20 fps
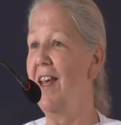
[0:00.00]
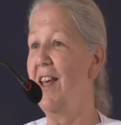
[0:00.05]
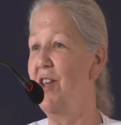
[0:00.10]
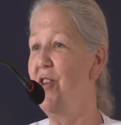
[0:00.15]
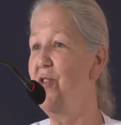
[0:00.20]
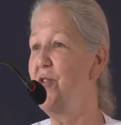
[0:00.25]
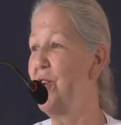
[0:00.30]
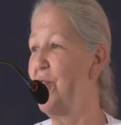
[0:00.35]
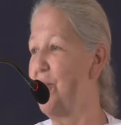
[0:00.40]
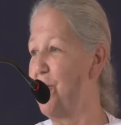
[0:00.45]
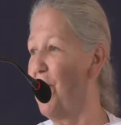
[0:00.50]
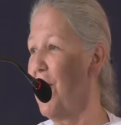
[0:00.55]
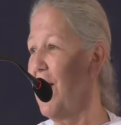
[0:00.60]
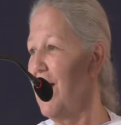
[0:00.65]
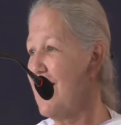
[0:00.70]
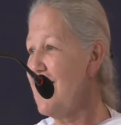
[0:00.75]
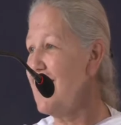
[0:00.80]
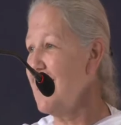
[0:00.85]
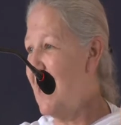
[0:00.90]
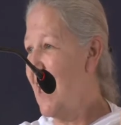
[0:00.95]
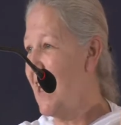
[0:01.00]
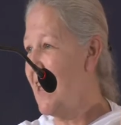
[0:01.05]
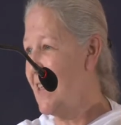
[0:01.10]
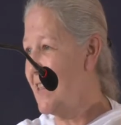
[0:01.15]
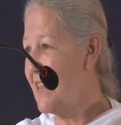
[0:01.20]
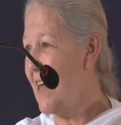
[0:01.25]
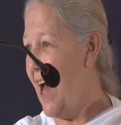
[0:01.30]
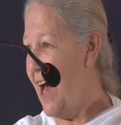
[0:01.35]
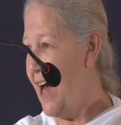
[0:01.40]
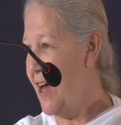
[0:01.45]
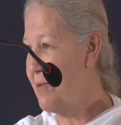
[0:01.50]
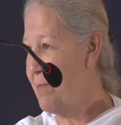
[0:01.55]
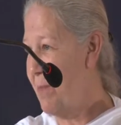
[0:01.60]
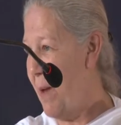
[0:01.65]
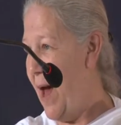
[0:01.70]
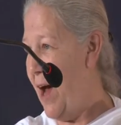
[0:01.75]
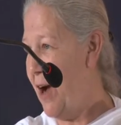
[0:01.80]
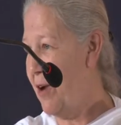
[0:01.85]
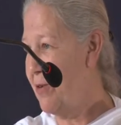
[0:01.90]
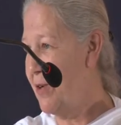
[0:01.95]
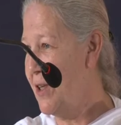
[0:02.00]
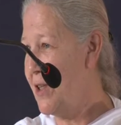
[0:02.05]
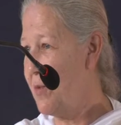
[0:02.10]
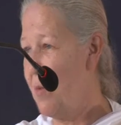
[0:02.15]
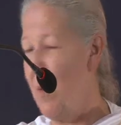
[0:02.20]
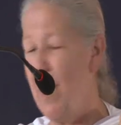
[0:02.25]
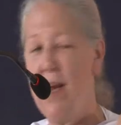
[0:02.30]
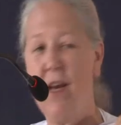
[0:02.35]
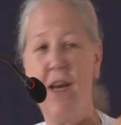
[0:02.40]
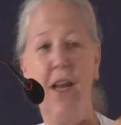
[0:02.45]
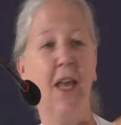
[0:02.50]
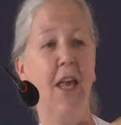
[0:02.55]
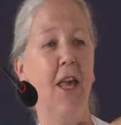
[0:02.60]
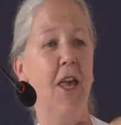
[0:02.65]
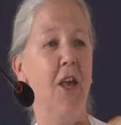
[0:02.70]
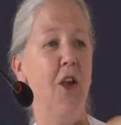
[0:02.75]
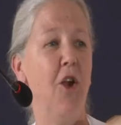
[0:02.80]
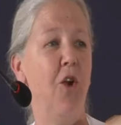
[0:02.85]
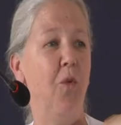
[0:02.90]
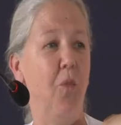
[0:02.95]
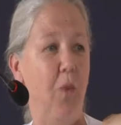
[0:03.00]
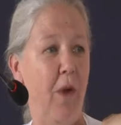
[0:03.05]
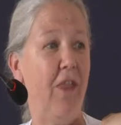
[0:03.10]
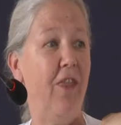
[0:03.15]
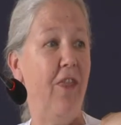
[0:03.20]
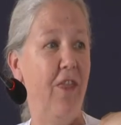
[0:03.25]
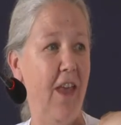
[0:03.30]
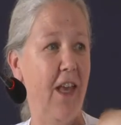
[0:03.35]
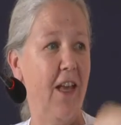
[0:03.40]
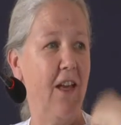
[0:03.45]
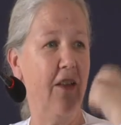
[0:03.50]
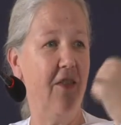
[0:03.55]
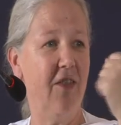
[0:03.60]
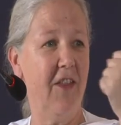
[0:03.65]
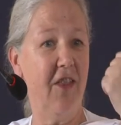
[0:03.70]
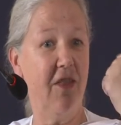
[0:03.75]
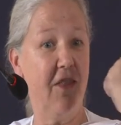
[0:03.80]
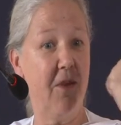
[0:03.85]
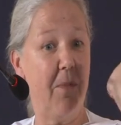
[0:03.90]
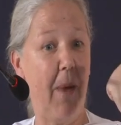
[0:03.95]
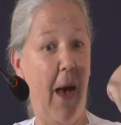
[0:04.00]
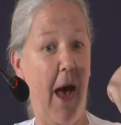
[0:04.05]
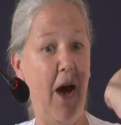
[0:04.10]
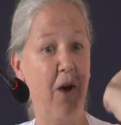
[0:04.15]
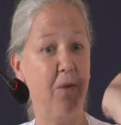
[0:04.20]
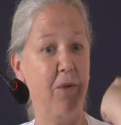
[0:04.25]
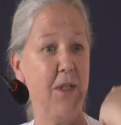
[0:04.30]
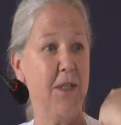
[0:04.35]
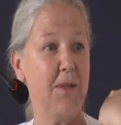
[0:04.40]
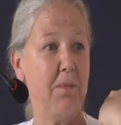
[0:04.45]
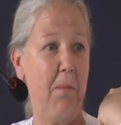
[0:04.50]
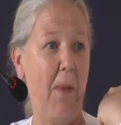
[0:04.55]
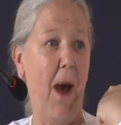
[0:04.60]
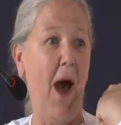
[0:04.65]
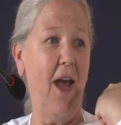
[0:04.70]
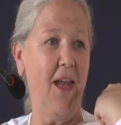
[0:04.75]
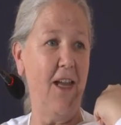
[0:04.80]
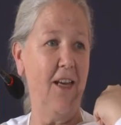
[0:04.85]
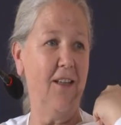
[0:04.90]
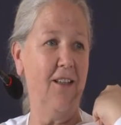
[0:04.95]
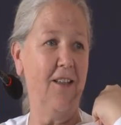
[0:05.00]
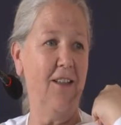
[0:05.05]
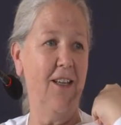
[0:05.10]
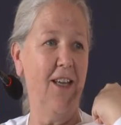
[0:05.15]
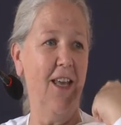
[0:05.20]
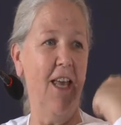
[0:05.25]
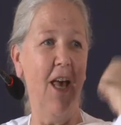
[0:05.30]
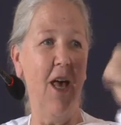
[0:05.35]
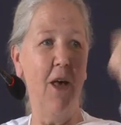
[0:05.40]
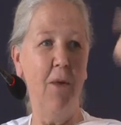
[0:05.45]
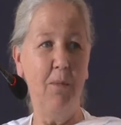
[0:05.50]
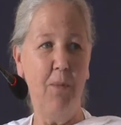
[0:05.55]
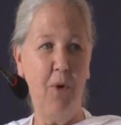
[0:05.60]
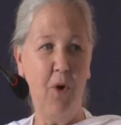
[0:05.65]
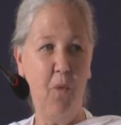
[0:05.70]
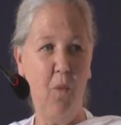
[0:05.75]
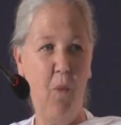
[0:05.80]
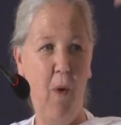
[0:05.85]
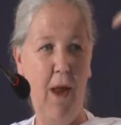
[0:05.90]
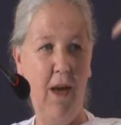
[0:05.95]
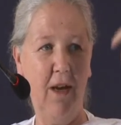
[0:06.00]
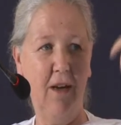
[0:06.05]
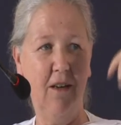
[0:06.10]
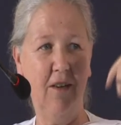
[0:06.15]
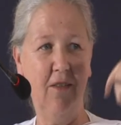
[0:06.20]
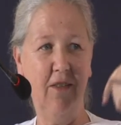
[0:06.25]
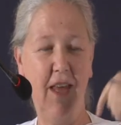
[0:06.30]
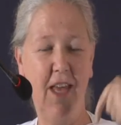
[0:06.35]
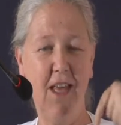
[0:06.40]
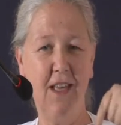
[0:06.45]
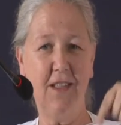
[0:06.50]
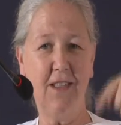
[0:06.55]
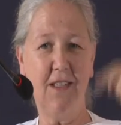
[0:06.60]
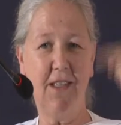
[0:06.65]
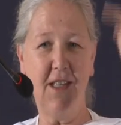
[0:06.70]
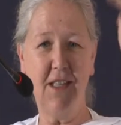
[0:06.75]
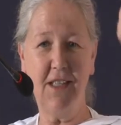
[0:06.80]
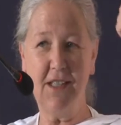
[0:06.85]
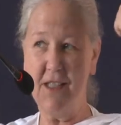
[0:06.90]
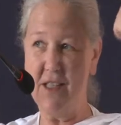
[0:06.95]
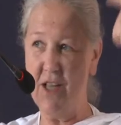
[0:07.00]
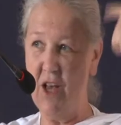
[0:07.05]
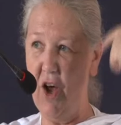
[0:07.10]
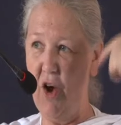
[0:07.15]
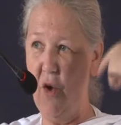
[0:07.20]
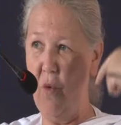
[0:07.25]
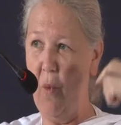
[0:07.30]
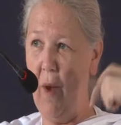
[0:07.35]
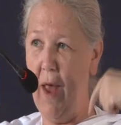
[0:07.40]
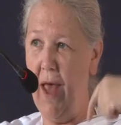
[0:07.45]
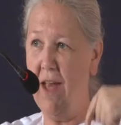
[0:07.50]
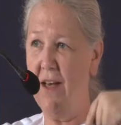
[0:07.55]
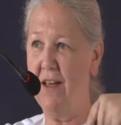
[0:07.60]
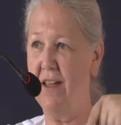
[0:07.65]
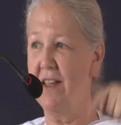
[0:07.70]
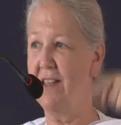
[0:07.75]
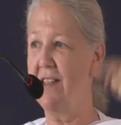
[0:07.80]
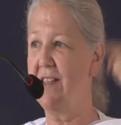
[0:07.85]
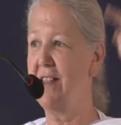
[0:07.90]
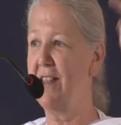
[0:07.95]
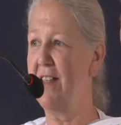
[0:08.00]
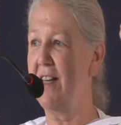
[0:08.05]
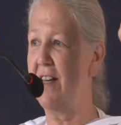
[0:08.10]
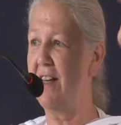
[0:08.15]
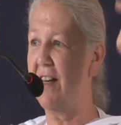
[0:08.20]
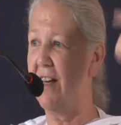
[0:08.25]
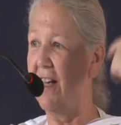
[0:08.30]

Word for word: you could really say is hard power. It's when we think that the power's mine. But when there's this awareness that